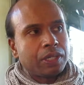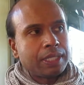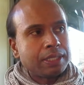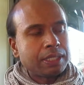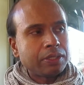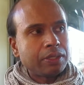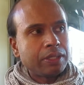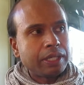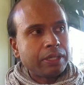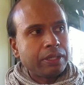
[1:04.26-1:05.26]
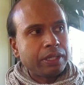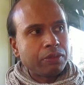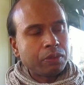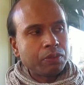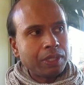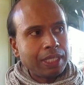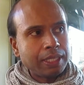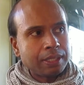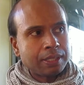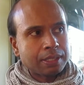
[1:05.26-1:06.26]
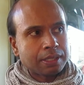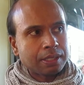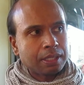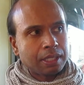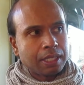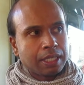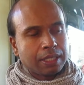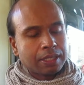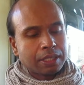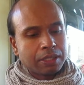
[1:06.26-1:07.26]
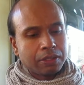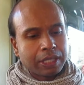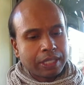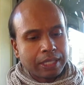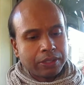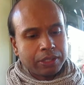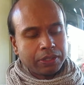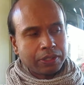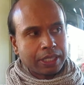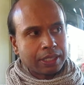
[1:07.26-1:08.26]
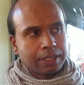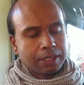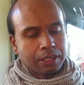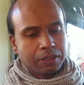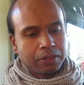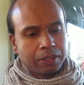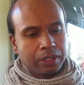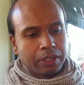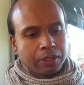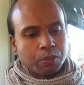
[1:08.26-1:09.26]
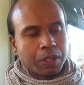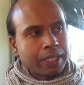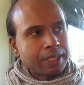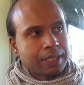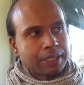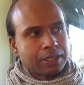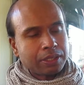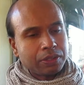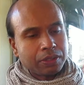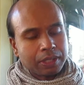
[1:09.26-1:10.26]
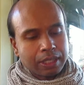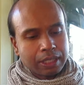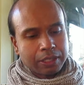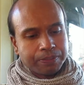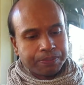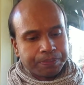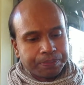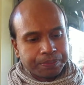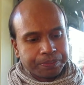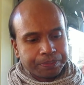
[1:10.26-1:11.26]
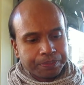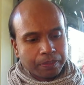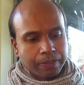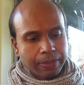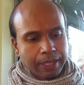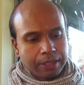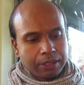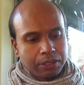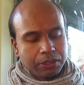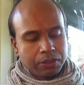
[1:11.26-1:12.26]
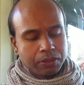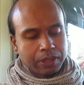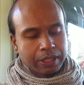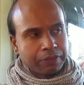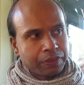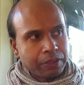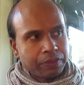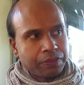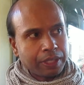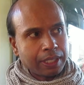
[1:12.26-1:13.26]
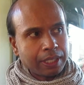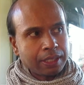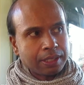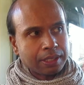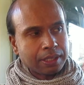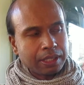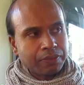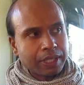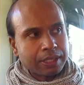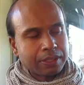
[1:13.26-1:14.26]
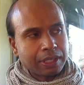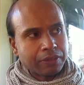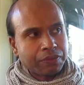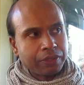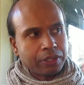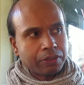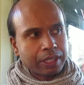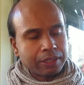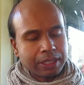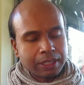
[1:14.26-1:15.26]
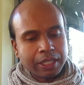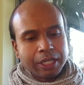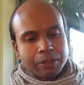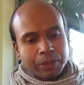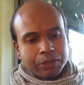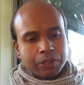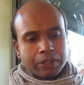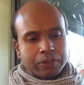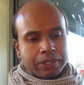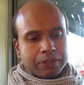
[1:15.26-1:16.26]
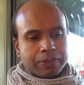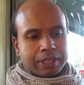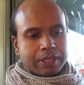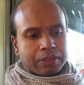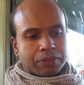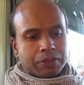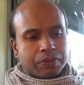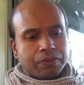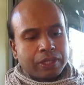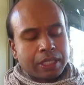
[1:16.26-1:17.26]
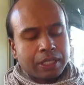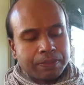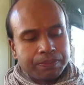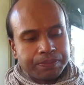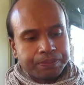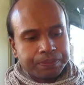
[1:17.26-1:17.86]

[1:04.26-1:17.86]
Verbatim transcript: until they're, they're all released. So how you do that? So one is just to um, do uh, feel the feelings if there's like fear around it, but you want to also sort of um,